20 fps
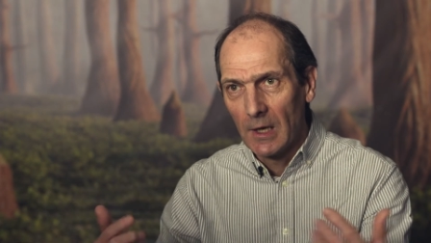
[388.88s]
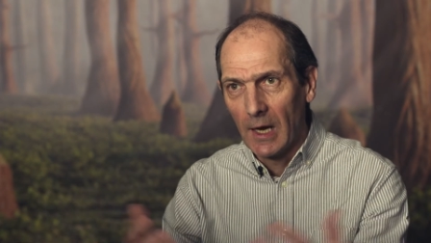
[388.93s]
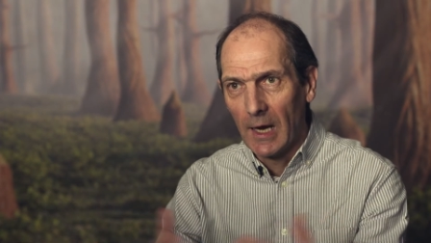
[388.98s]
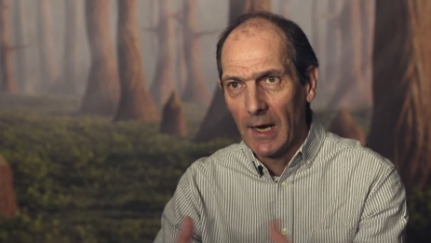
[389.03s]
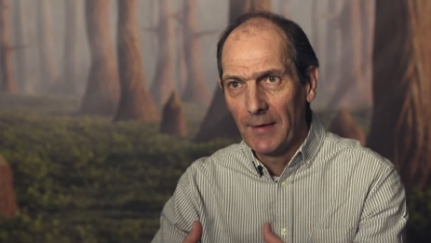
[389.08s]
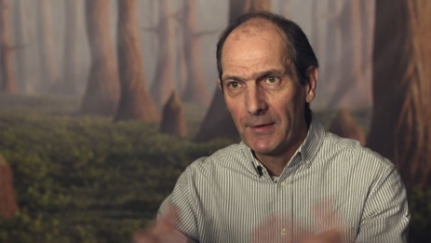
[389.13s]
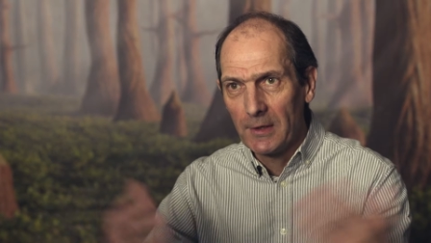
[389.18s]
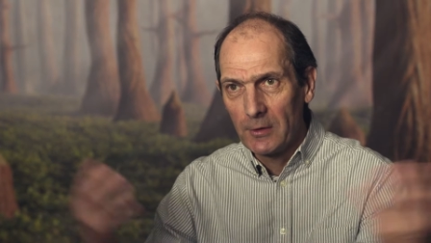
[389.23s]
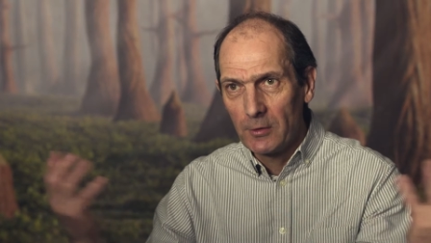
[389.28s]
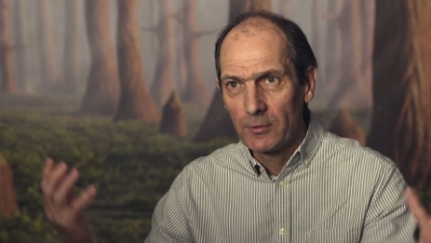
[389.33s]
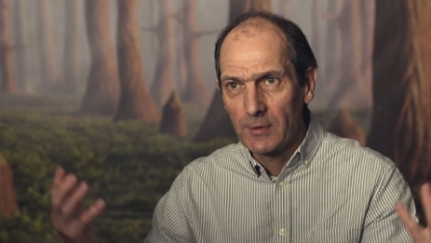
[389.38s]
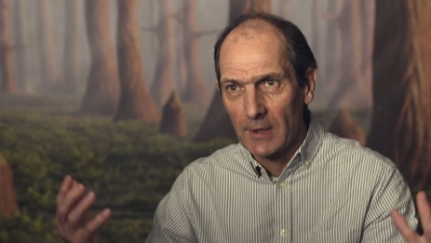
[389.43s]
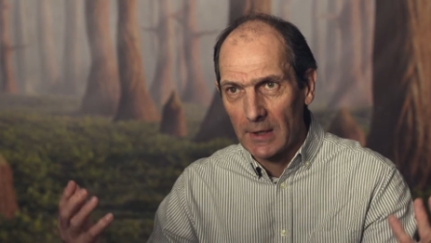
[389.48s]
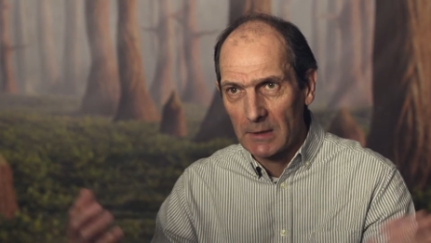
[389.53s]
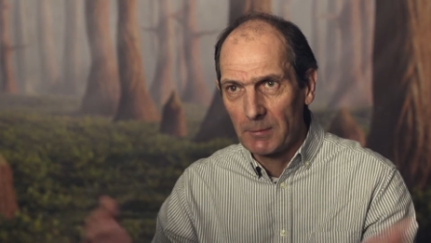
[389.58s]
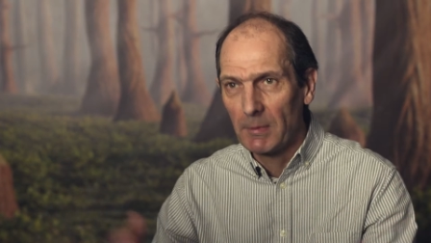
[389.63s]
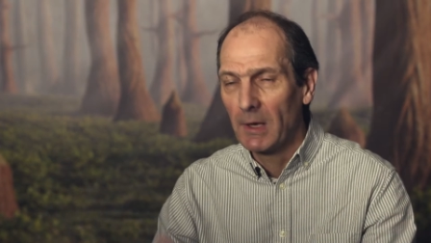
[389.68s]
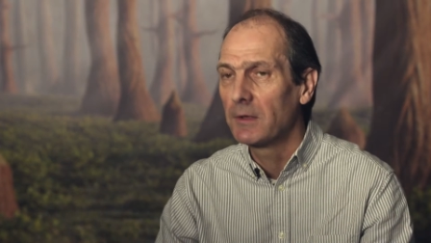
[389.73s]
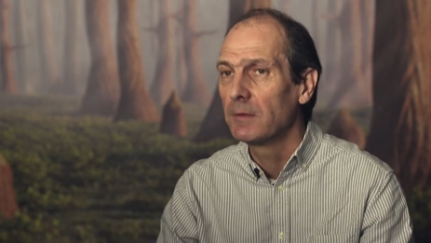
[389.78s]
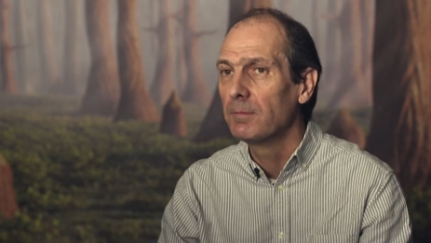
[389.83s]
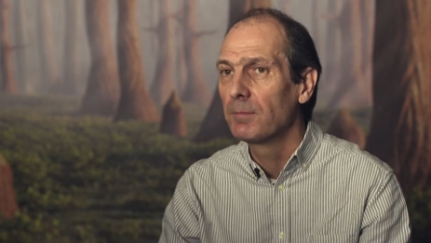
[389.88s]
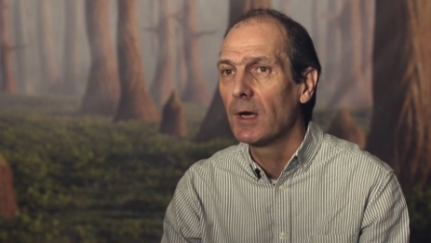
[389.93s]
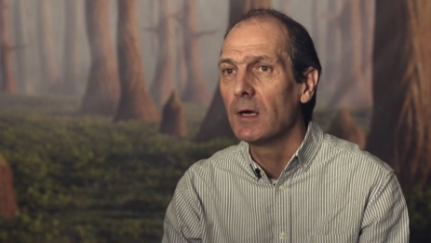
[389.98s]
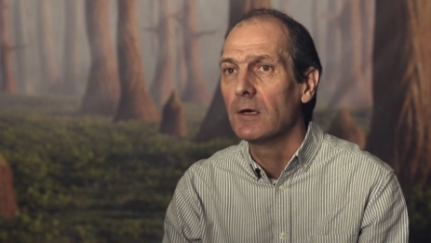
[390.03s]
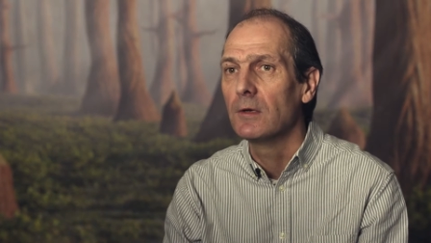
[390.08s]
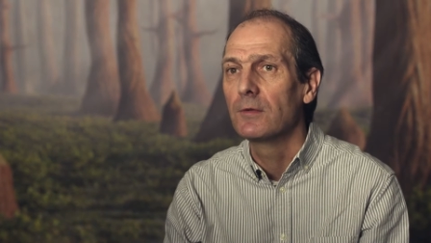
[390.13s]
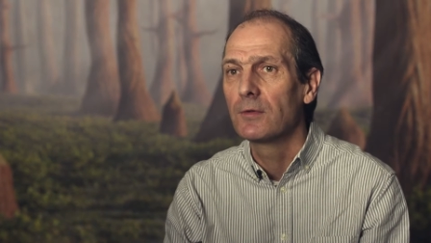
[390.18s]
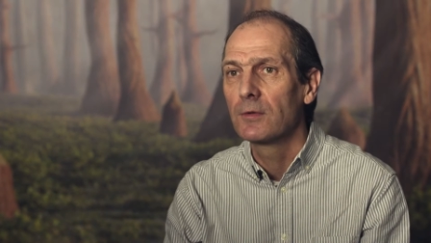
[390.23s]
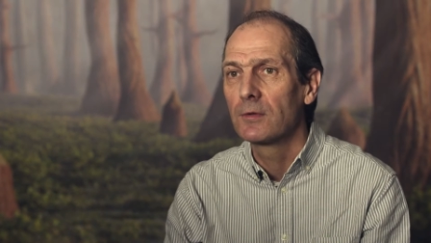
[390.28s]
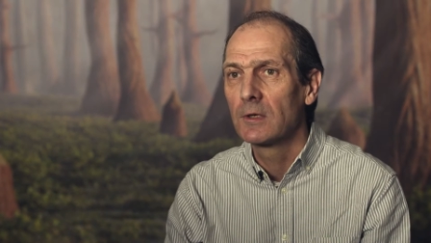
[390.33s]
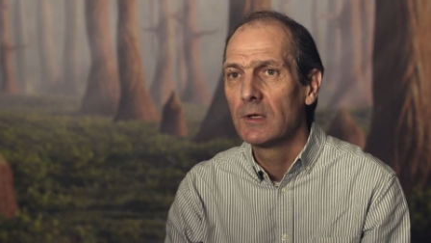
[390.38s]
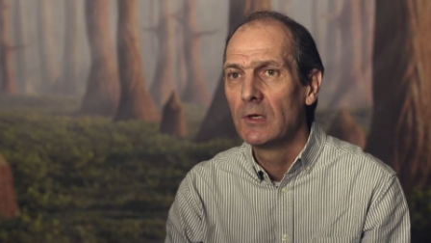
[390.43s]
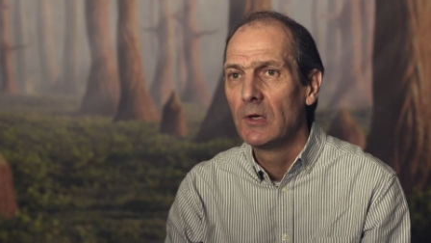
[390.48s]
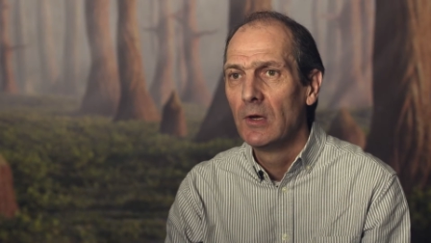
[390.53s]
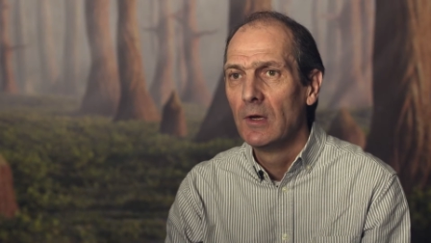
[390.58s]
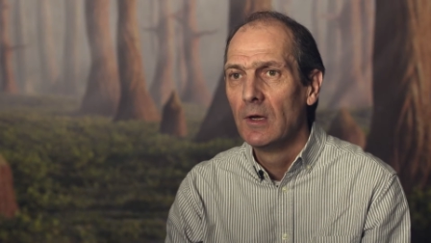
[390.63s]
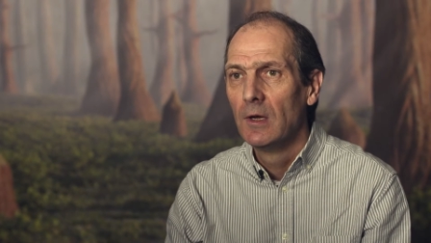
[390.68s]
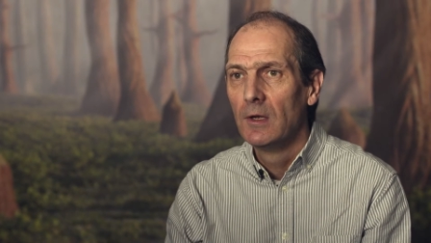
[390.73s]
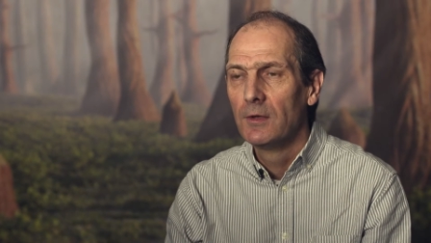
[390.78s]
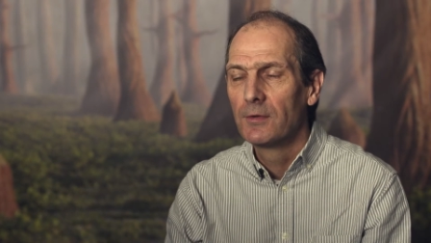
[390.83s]
and then you take them out in post.
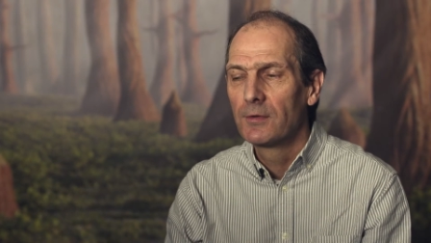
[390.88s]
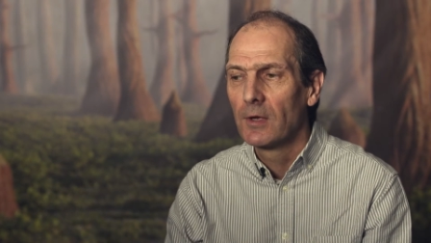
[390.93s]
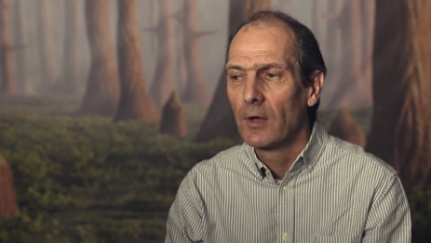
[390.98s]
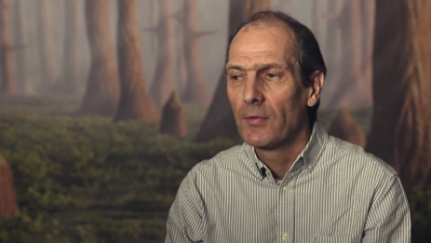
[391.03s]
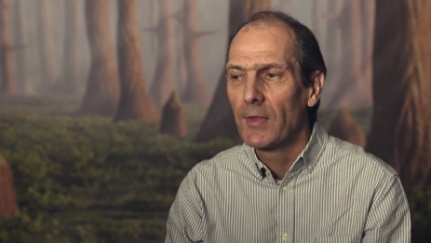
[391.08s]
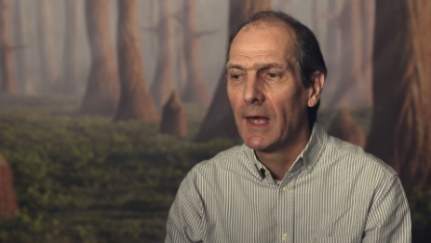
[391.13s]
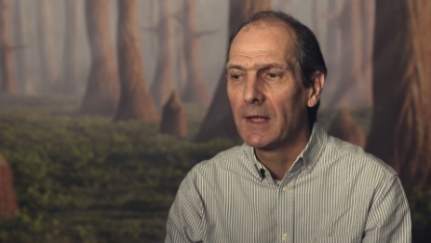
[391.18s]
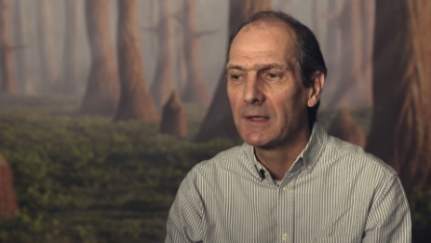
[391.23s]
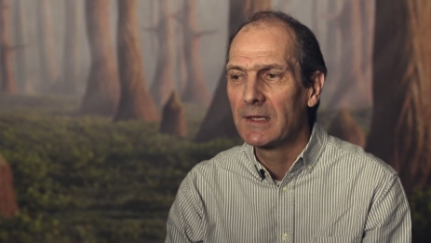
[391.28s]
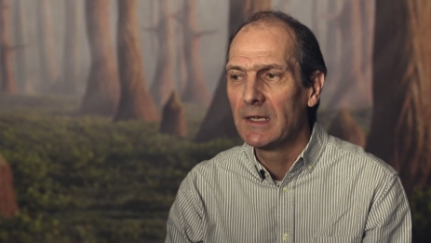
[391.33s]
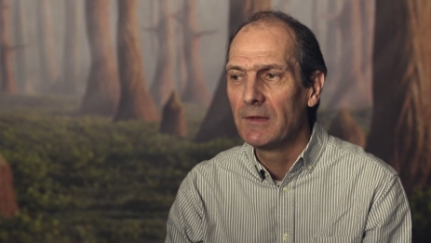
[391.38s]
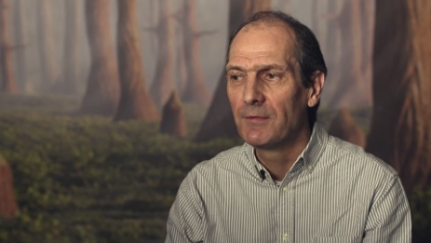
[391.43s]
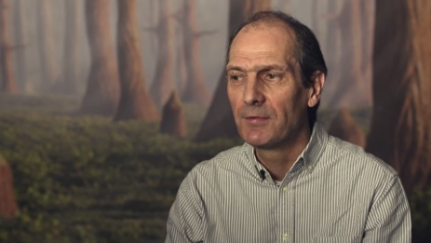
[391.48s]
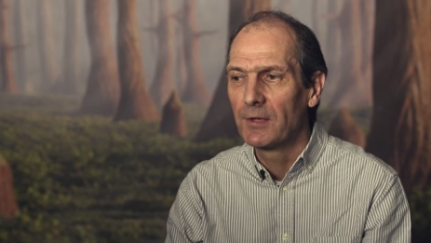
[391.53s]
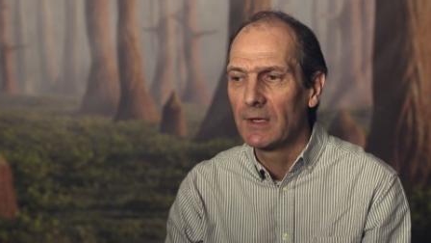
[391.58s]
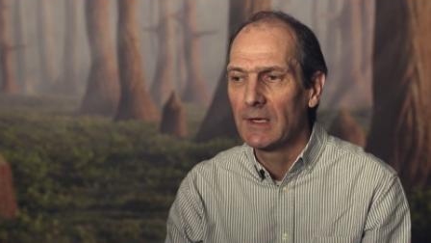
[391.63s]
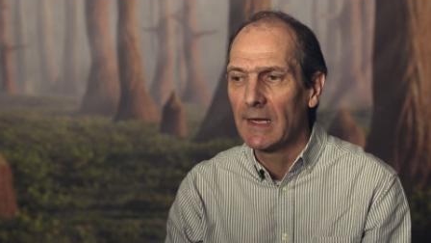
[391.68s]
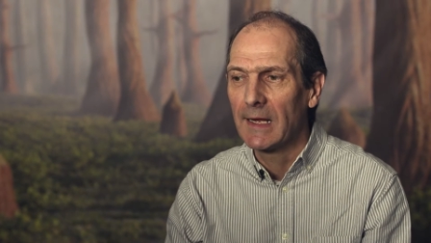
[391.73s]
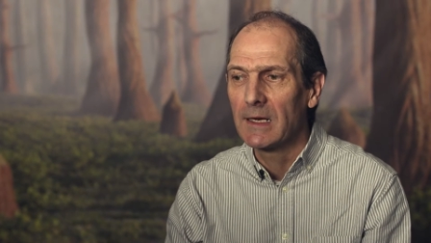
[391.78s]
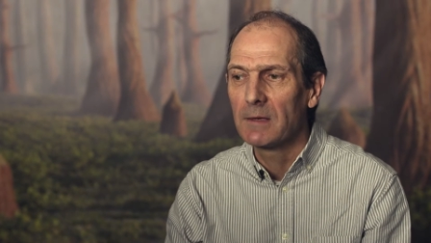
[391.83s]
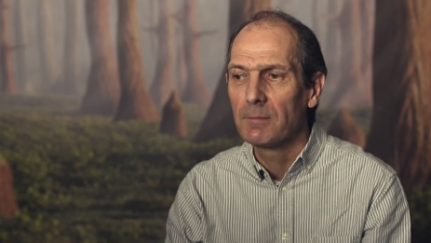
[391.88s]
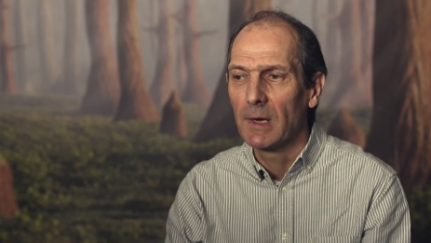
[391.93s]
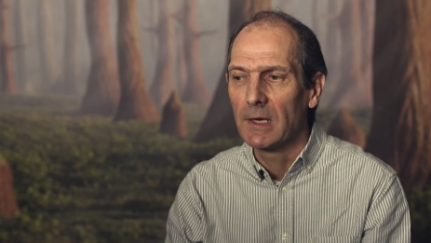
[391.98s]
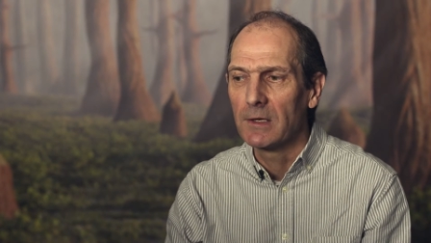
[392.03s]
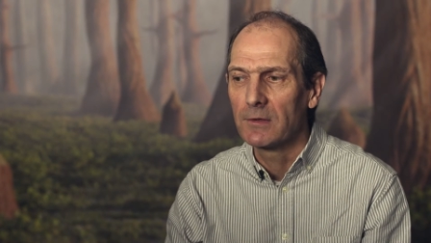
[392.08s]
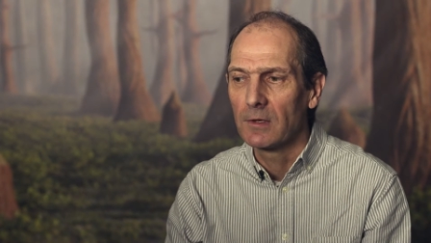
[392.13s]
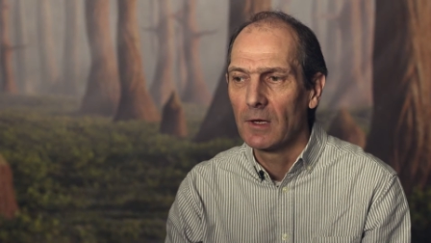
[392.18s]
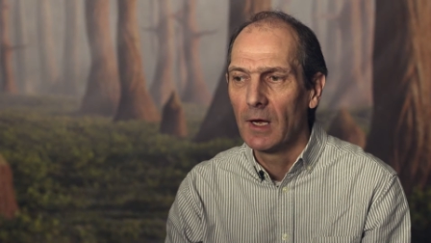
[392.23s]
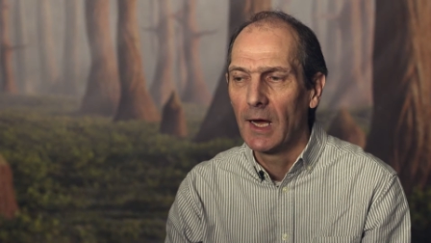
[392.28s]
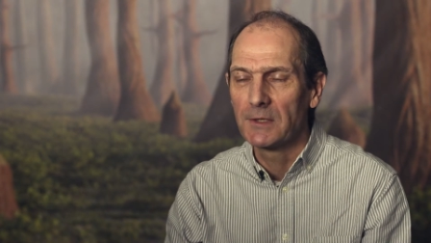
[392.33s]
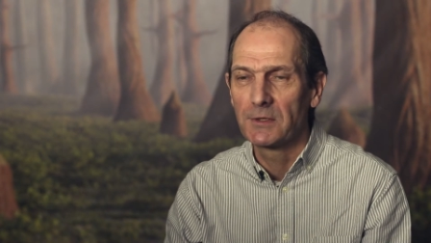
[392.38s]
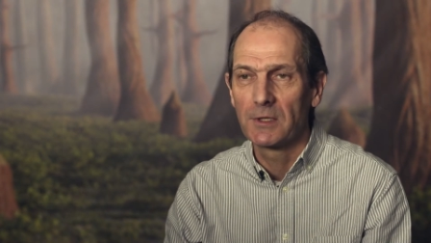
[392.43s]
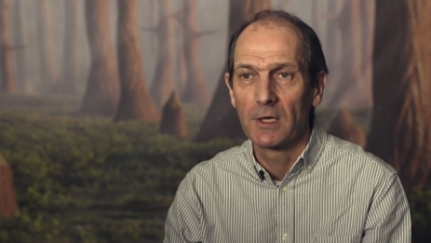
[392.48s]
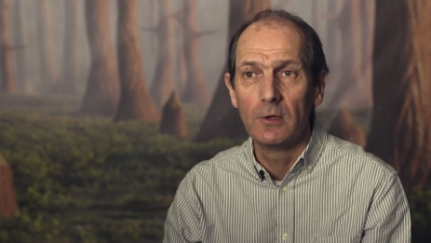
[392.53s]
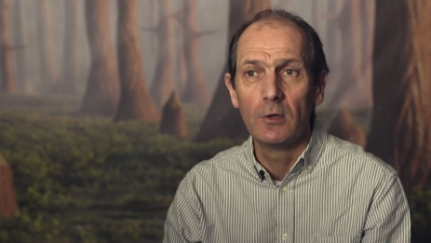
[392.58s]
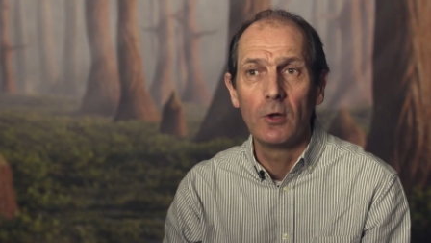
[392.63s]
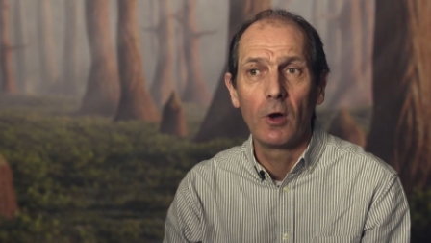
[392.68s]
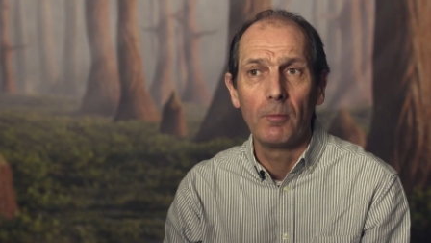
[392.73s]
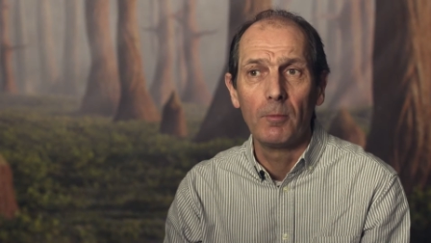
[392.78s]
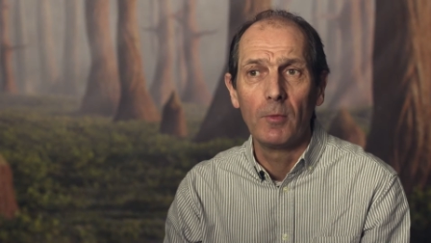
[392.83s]
So that gives the animator actually
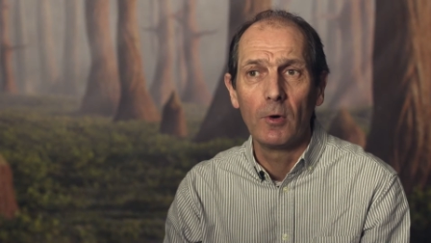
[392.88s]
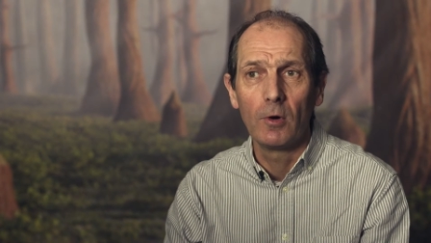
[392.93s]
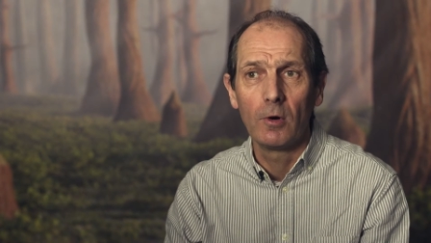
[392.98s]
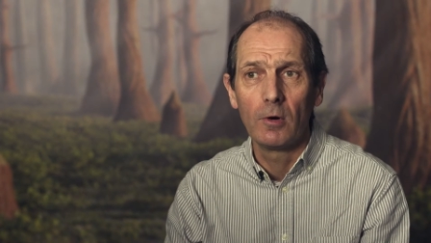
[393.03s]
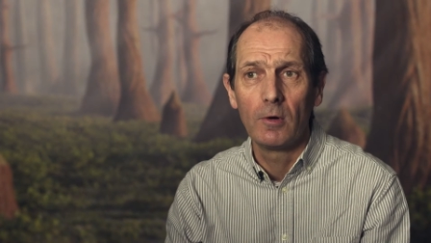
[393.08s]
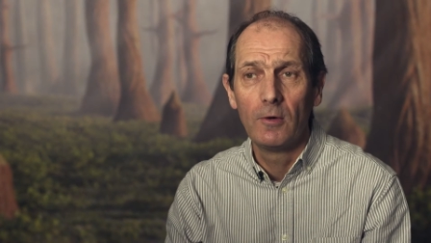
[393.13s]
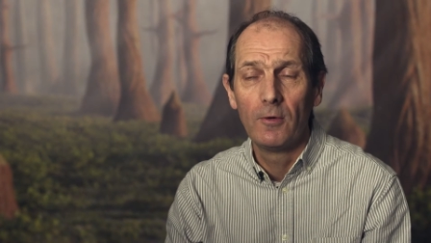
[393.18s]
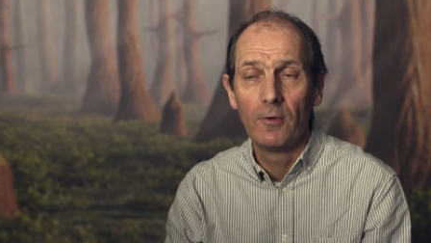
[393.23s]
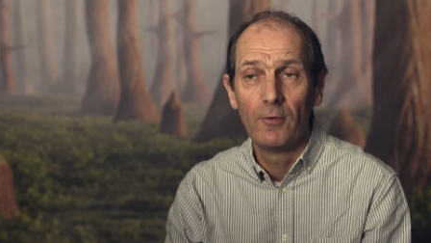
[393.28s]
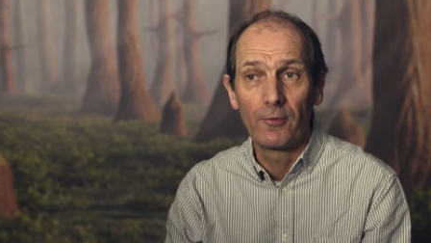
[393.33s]
a lot more